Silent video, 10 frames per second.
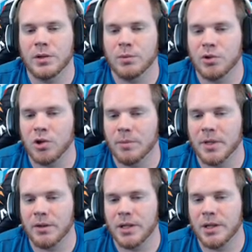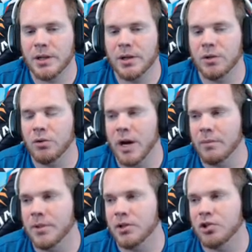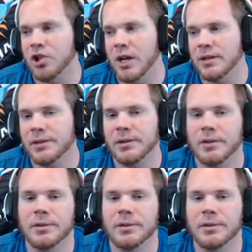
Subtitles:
Drop down here, you'll grab this chest.